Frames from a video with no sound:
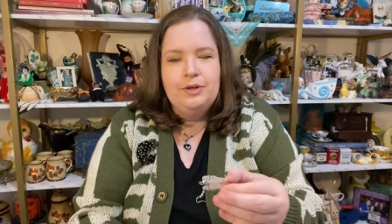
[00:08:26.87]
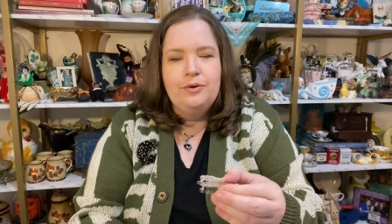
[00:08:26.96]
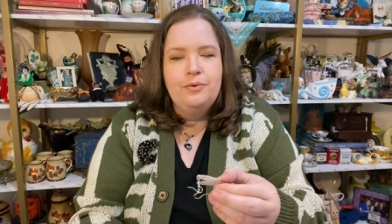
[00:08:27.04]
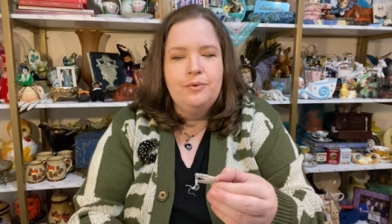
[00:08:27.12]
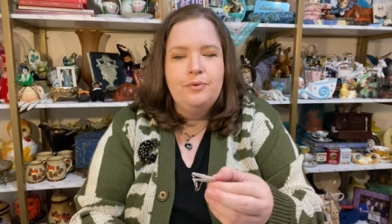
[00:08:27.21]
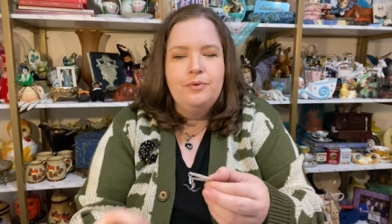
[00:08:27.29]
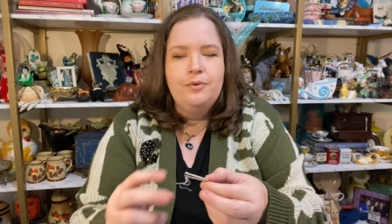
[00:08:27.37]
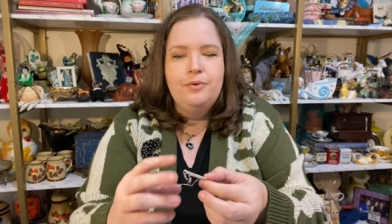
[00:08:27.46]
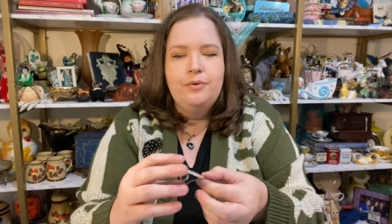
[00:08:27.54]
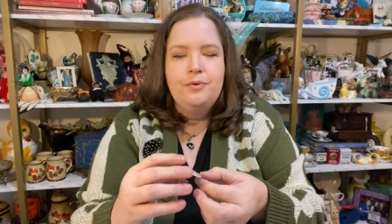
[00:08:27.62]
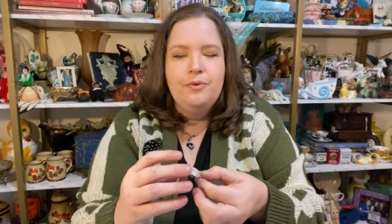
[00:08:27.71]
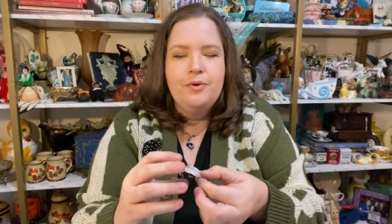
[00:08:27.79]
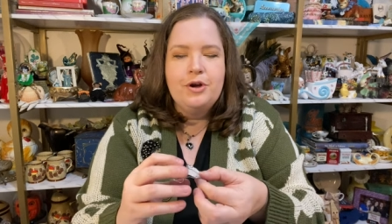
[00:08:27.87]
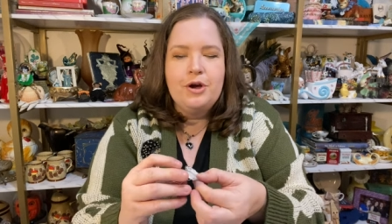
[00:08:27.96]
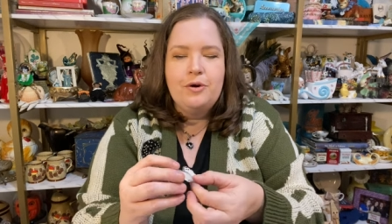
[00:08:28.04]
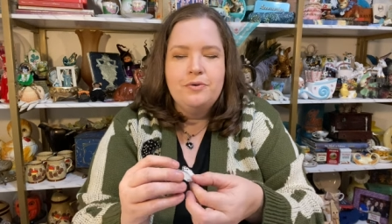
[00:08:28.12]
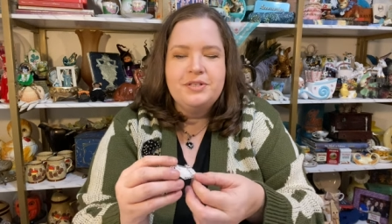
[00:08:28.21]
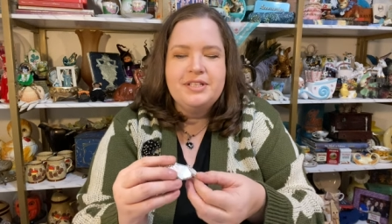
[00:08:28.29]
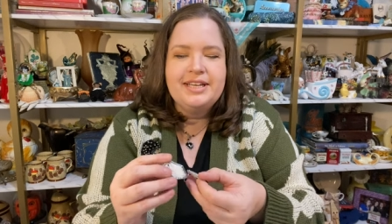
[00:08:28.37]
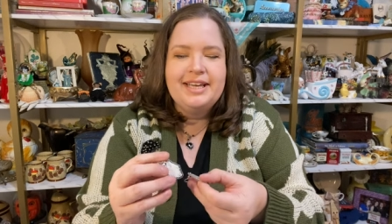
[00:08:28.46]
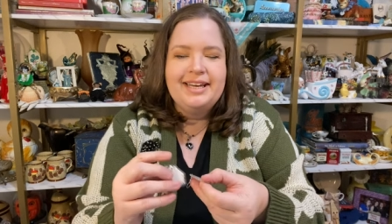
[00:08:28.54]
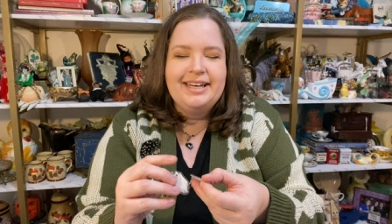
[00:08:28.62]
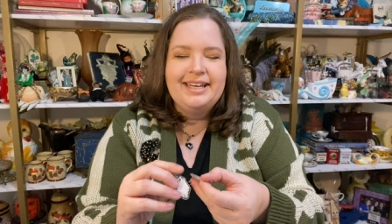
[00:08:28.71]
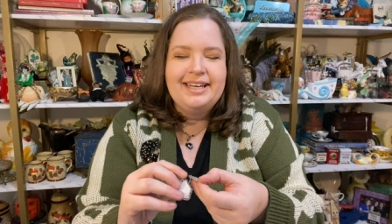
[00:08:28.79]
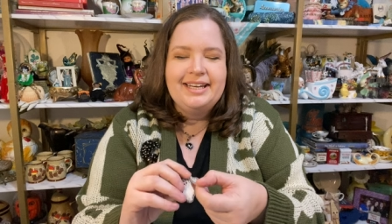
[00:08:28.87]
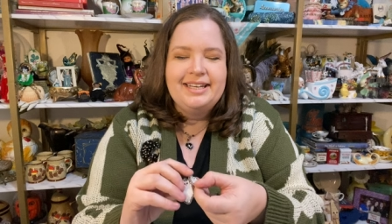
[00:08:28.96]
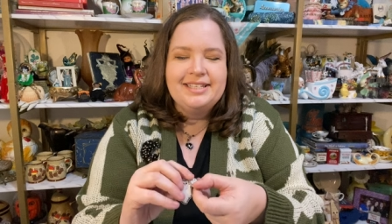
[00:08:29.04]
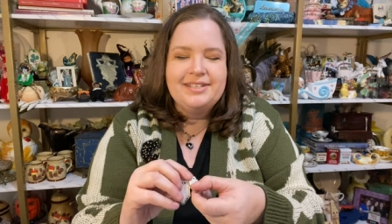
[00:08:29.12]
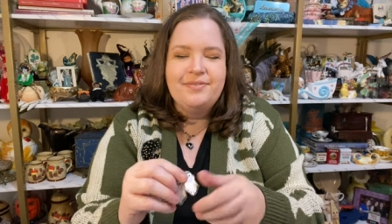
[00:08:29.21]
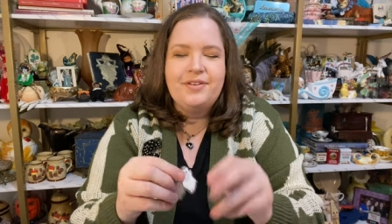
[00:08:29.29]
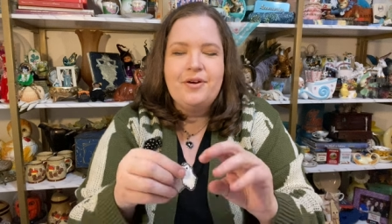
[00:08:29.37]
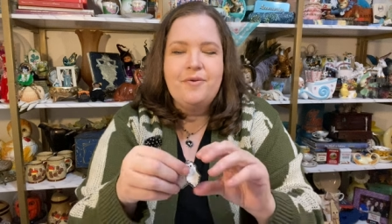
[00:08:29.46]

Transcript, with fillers: Ooh, ghost kitties for the